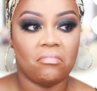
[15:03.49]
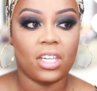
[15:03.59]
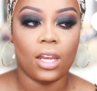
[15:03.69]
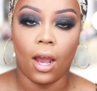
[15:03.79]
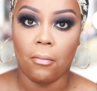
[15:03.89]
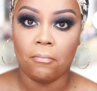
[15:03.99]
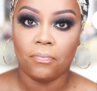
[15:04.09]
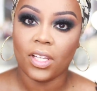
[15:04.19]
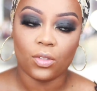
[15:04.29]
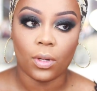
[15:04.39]
you know,
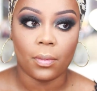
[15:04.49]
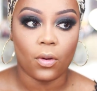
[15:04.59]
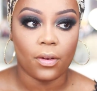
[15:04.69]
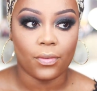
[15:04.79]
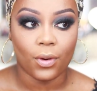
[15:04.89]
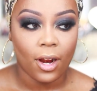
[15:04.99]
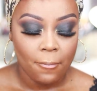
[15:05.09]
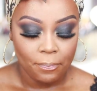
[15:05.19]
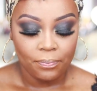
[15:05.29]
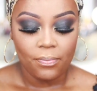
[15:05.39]
that's what I'm going for.